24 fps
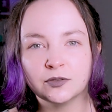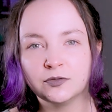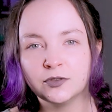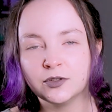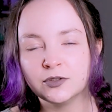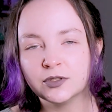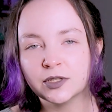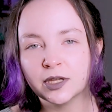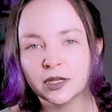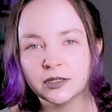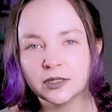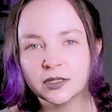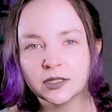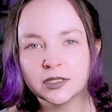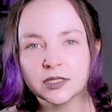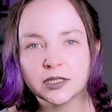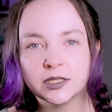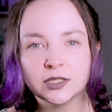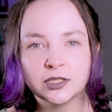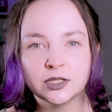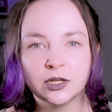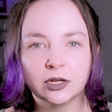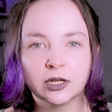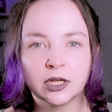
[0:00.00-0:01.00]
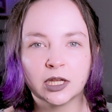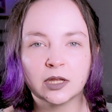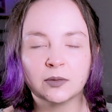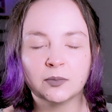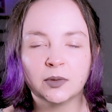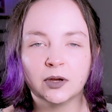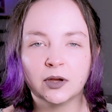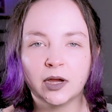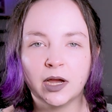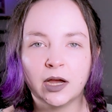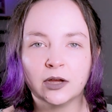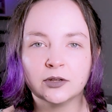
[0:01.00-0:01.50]
a few sentences talking
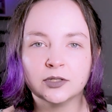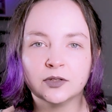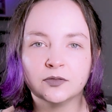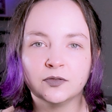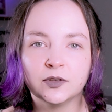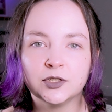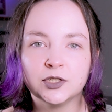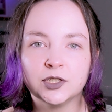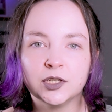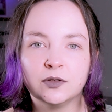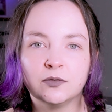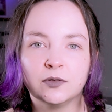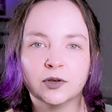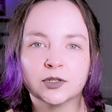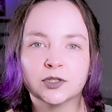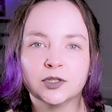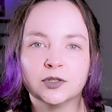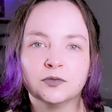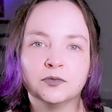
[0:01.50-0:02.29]
about how Da Vinci worked